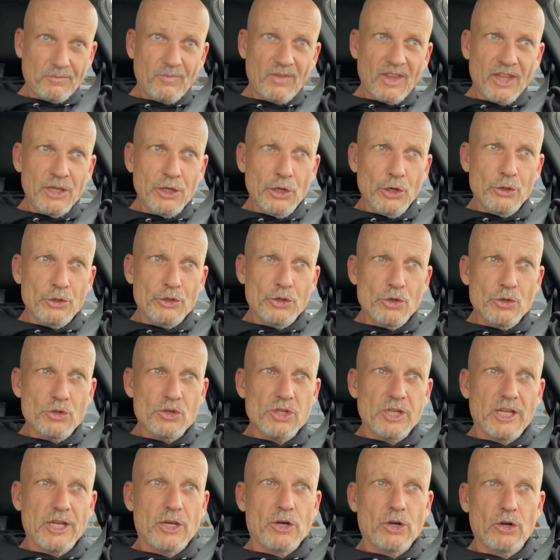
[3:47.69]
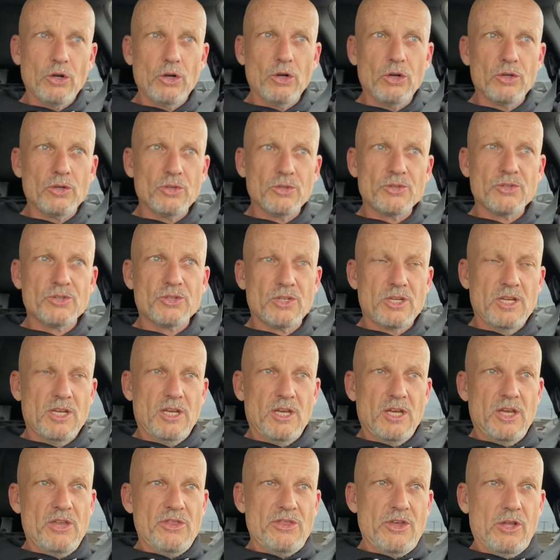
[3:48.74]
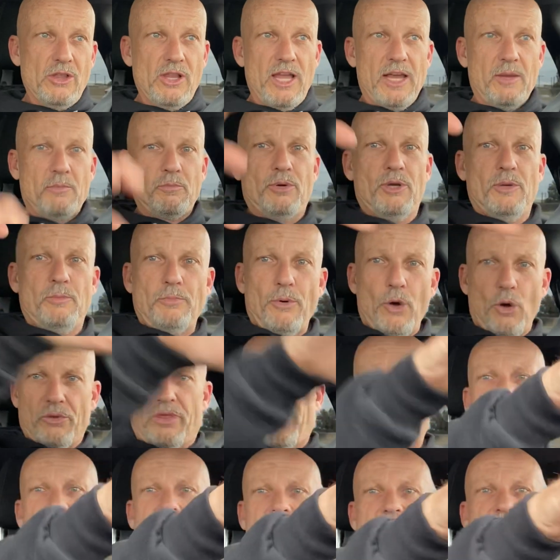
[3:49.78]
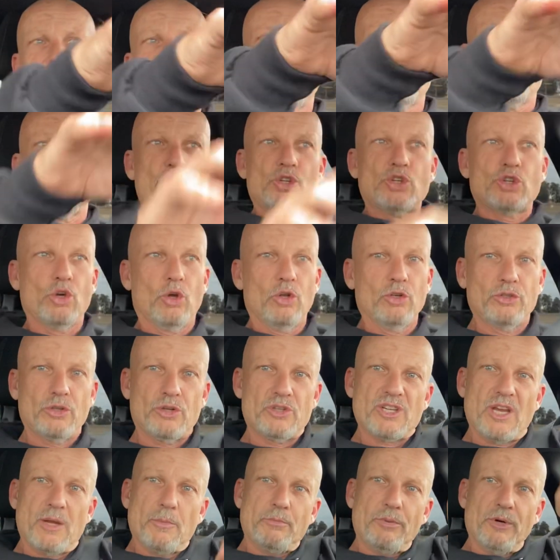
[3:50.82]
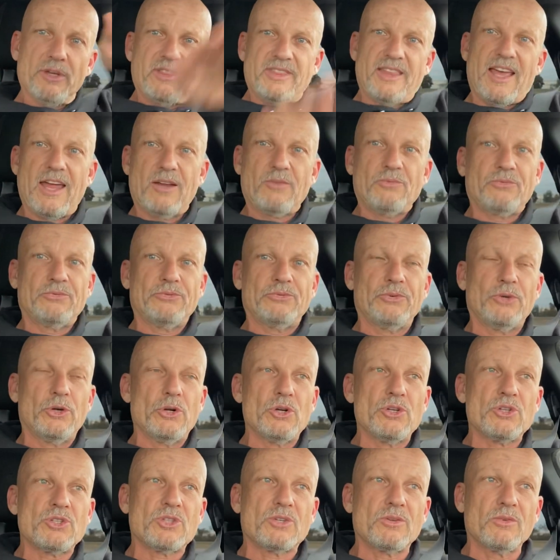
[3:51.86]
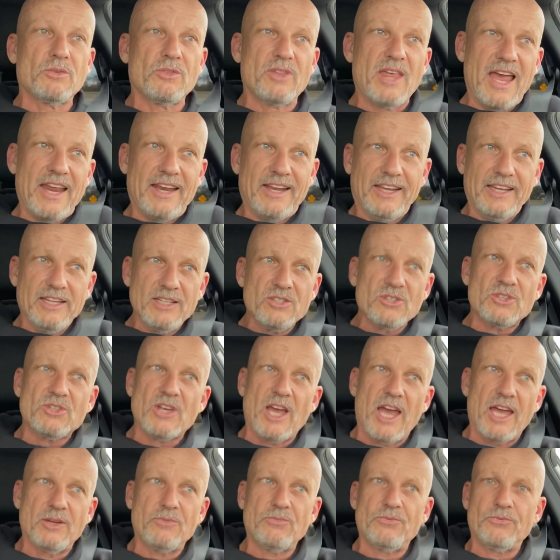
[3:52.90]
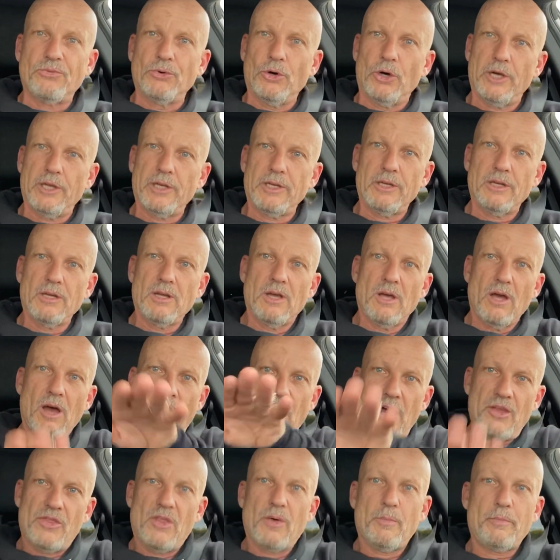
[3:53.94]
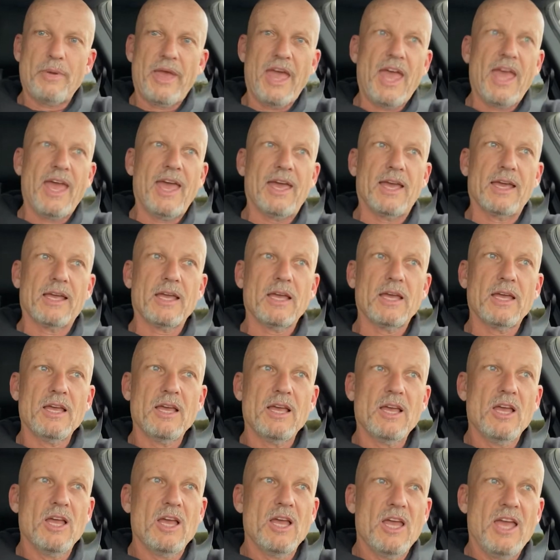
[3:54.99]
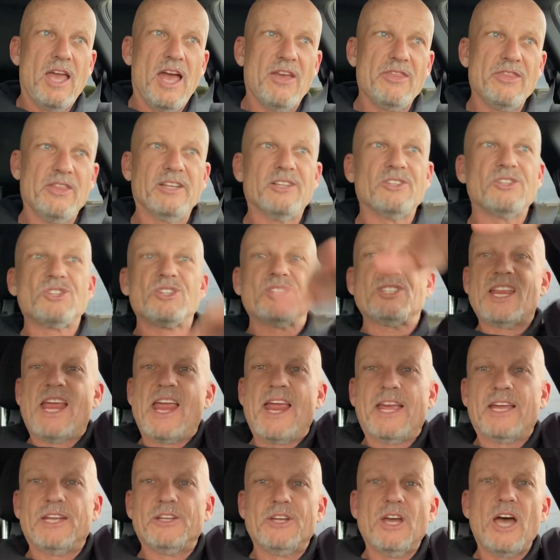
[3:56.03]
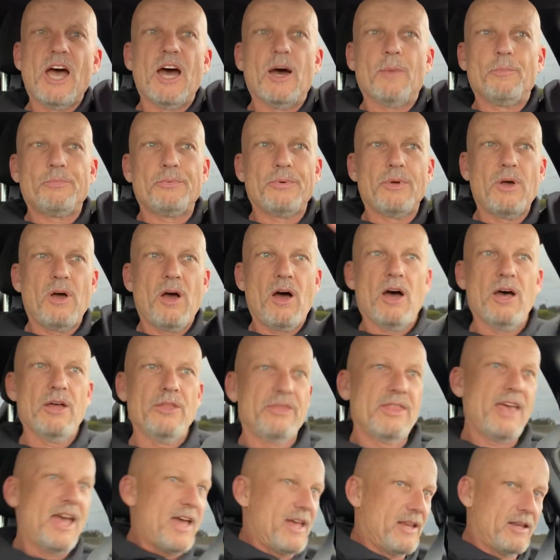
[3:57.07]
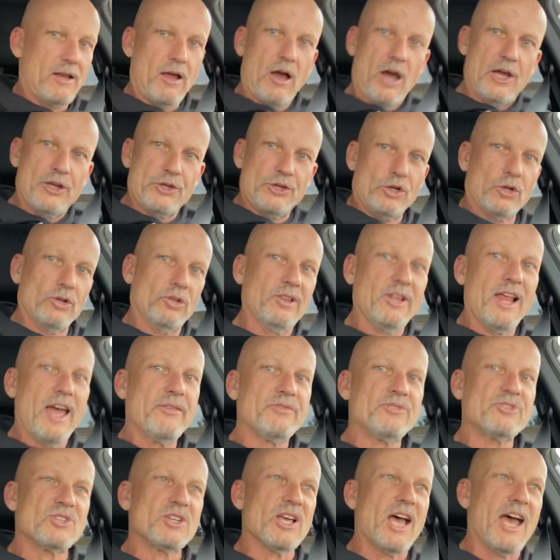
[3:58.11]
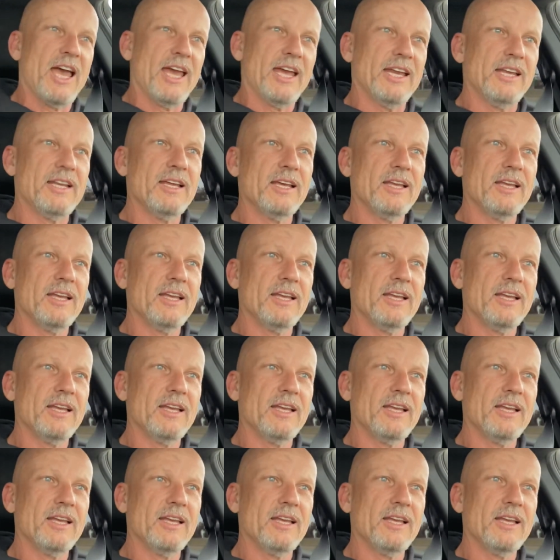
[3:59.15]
usually girls, they'll like put both hands on your shoulders and put that inside foot on the peg, and then stand up on your left side,